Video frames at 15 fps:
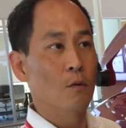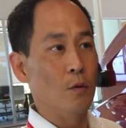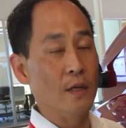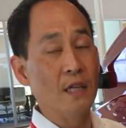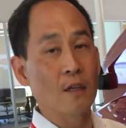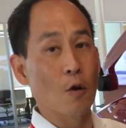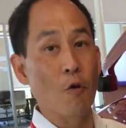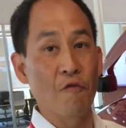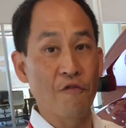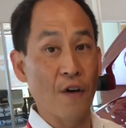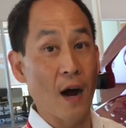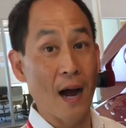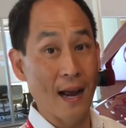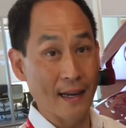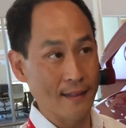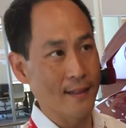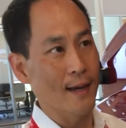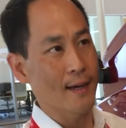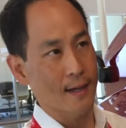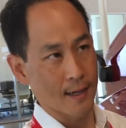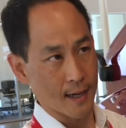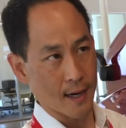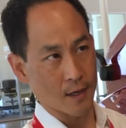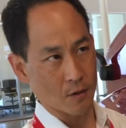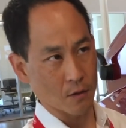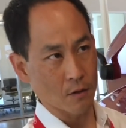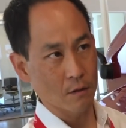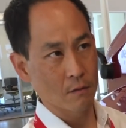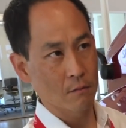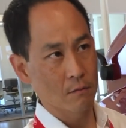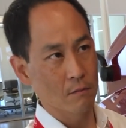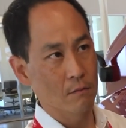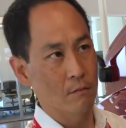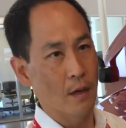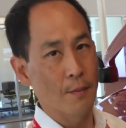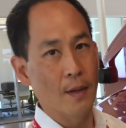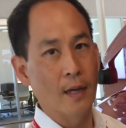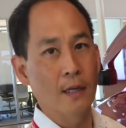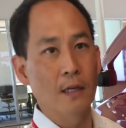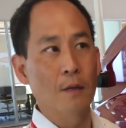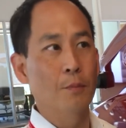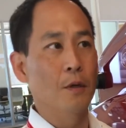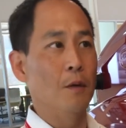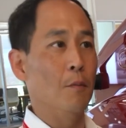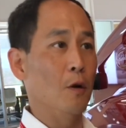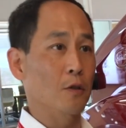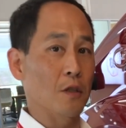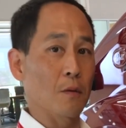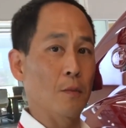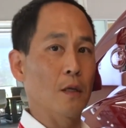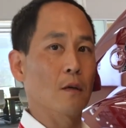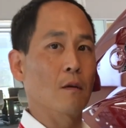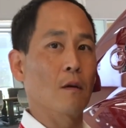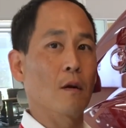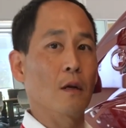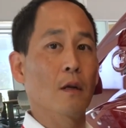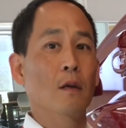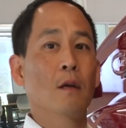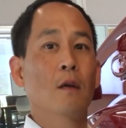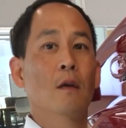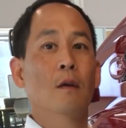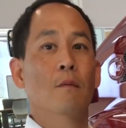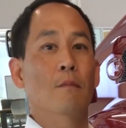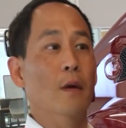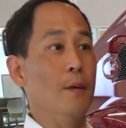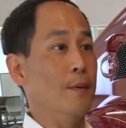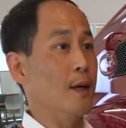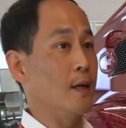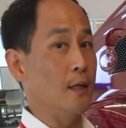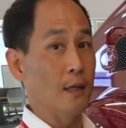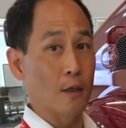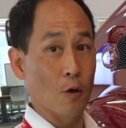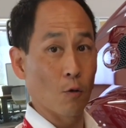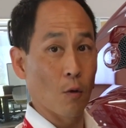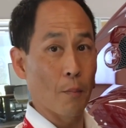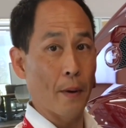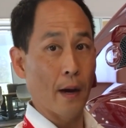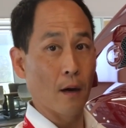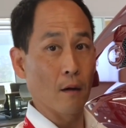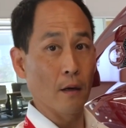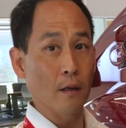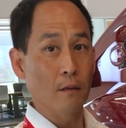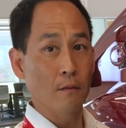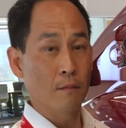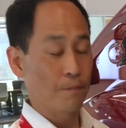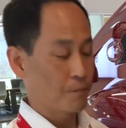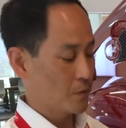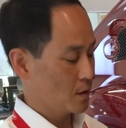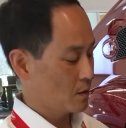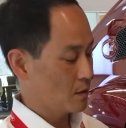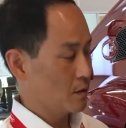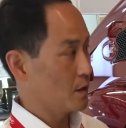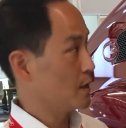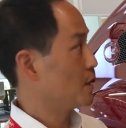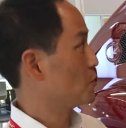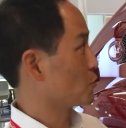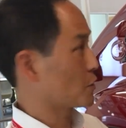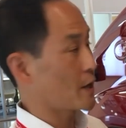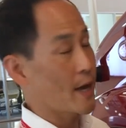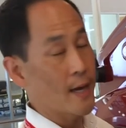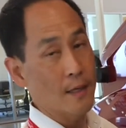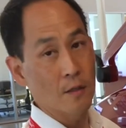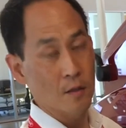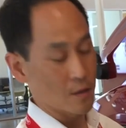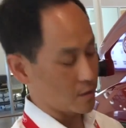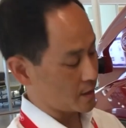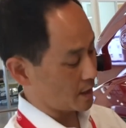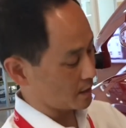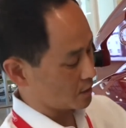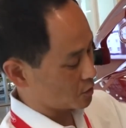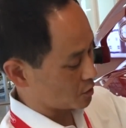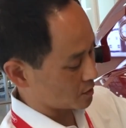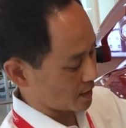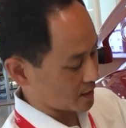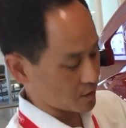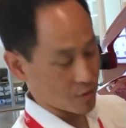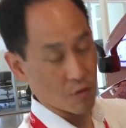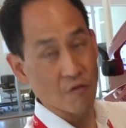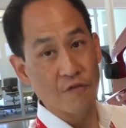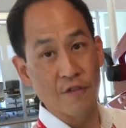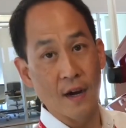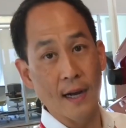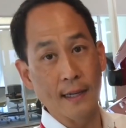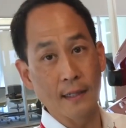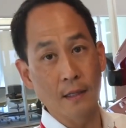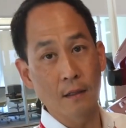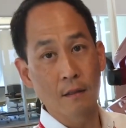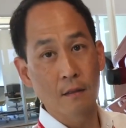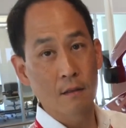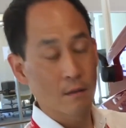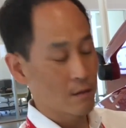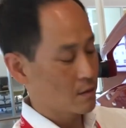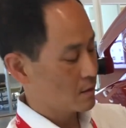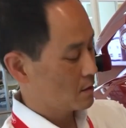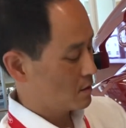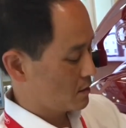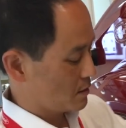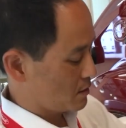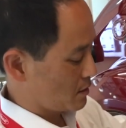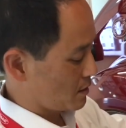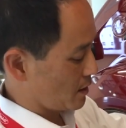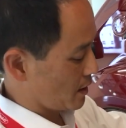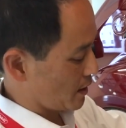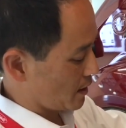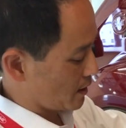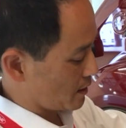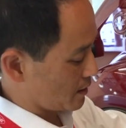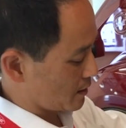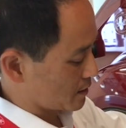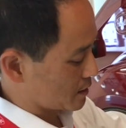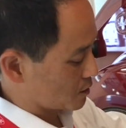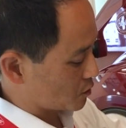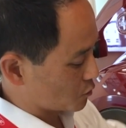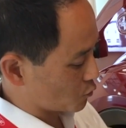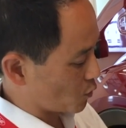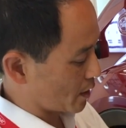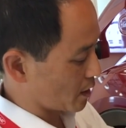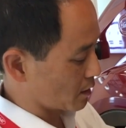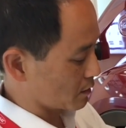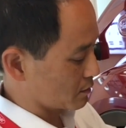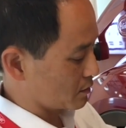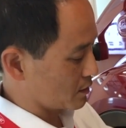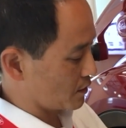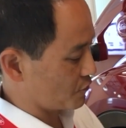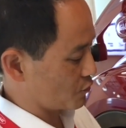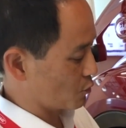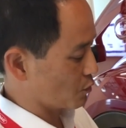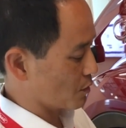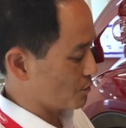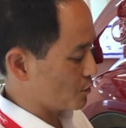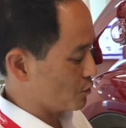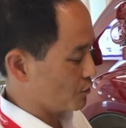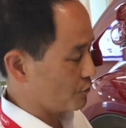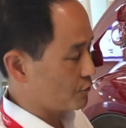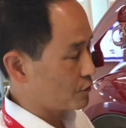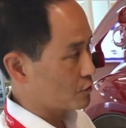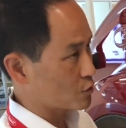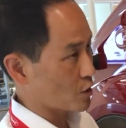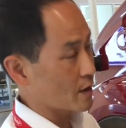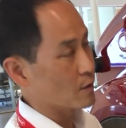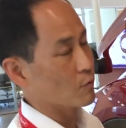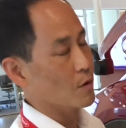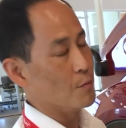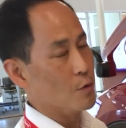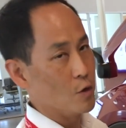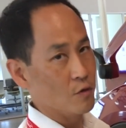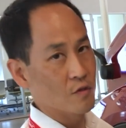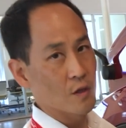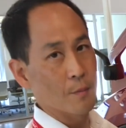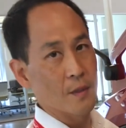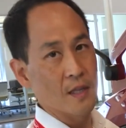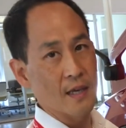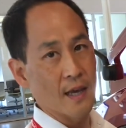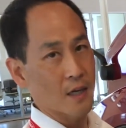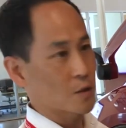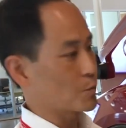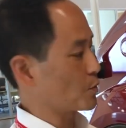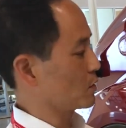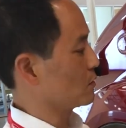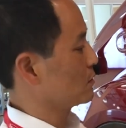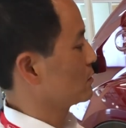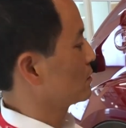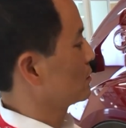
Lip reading: we need to go find that connector. Maybe I need to put a multimeter on it. Maybe I need to go repair it. In either case, the technician has to go find it. And this is where if you trying to remove some of the expertise.